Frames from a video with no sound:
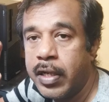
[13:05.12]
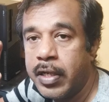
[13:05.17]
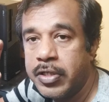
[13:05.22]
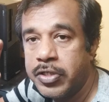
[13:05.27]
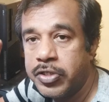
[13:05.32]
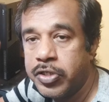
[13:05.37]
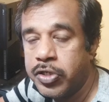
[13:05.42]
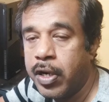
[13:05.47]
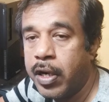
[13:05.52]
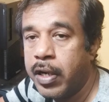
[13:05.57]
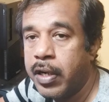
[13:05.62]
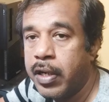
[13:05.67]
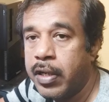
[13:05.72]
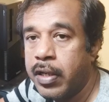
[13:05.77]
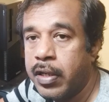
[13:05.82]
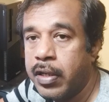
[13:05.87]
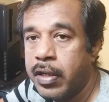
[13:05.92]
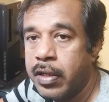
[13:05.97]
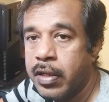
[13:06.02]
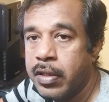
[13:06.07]
enjoyed
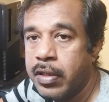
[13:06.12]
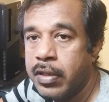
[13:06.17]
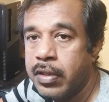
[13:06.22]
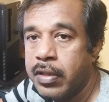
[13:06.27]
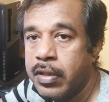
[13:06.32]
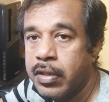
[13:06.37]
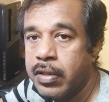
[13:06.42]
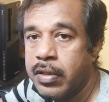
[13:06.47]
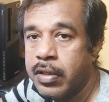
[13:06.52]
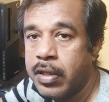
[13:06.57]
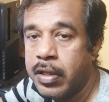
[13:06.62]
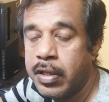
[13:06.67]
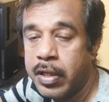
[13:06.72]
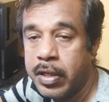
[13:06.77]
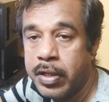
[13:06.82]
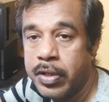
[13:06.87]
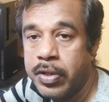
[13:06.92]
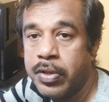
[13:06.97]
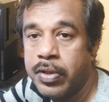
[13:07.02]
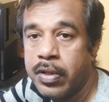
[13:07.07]
uh, the
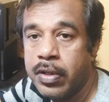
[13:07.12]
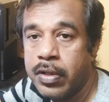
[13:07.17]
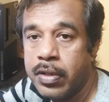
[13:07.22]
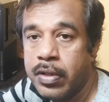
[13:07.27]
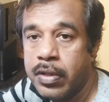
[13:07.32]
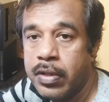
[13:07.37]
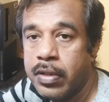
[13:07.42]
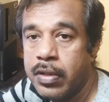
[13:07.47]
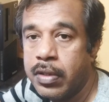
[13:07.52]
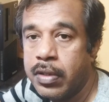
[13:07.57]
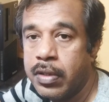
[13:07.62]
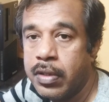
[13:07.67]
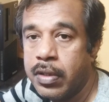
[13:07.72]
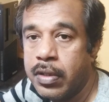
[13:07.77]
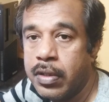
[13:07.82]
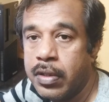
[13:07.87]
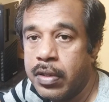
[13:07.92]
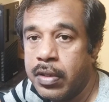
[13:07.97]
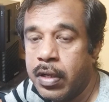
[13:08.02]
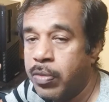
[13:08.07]
renewed uh,
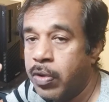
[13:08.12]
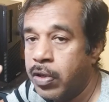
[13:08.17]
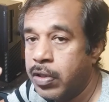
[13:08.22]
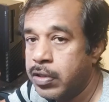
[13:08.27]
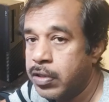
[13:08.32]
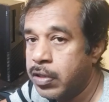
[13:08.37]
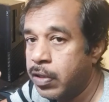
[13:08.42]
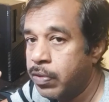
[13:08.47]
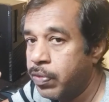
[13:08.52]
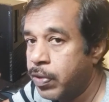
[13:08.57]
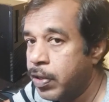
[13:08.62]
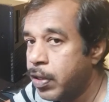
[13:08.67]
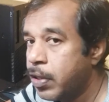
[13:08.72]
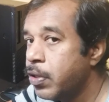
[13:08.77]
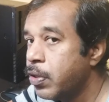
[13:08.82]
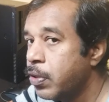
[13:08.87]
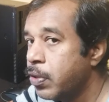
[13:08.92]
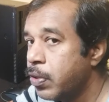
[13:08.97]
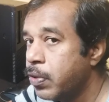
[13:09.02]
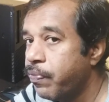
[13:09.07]
unboxing
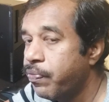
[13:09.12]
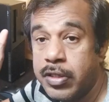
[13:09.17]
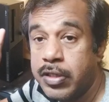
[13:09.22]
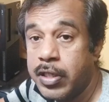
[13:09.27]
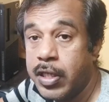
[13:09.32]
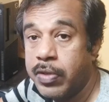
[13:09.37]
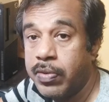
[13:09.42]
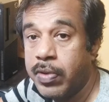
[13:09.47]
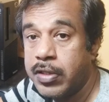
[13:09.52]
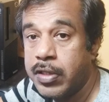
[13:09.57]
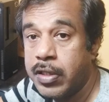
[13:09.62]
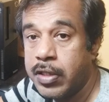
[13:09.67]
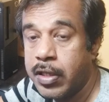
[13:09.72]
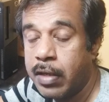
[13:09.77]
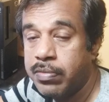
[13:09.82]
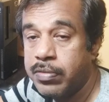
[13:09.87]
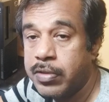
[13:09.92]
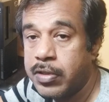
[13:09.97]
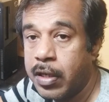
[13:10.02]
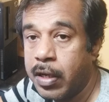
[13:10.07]
video. Please give us a
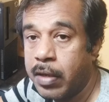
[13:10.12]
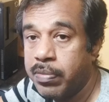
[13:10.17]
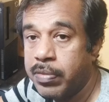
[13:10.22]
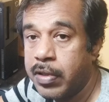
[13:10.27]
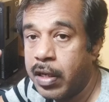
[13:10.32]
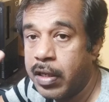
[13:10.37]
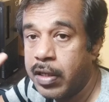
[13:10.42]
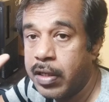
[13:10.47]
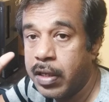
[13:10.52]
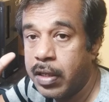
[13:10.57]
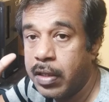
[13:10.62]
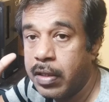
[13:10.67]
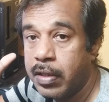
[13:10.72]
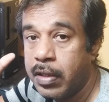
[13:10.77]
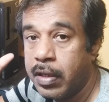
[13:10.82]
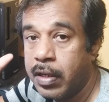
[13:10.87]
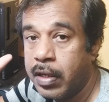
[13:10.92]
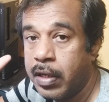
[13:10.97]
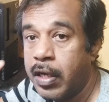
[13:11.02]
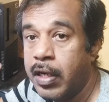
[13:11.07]
thumbs up. That
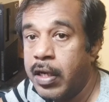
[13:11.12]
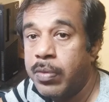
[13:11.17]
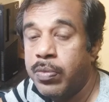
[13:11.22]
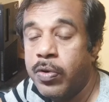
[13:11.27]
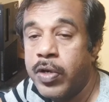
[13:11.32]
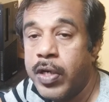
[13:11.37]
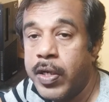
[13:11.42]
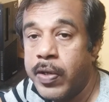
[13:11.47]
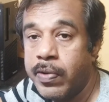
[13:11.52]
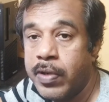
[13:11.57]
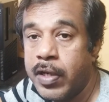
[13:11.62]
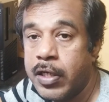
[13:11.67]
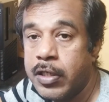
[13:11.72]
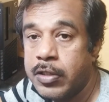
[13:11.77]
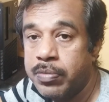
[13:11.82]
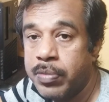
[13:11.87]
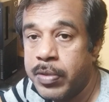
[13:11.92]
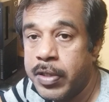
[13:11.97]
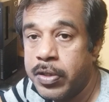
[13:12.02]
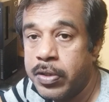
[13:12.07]
really
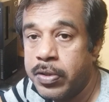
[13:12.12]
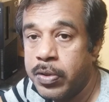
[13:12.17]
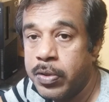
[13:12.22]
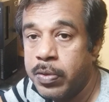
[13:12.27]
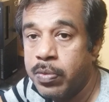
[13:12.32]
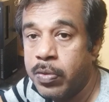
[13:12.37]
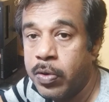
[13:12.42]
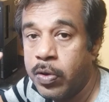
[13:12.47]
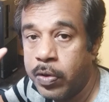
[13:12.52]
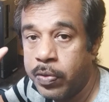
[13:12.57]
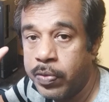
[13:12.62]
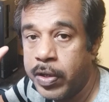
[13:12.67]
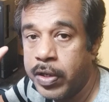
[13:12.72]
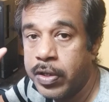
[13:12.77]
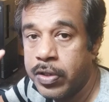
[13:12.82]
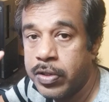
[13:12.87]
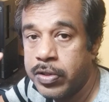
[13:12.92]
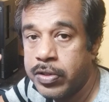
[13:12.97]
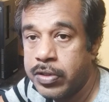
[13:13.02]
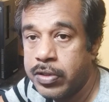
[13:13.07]
motivates me to do more
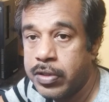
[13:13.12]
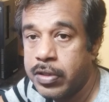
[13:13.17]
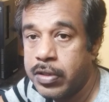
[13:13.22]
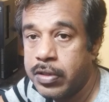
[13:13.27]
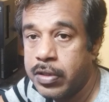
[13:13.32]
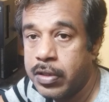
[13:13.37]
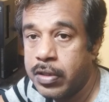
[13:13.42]
videos,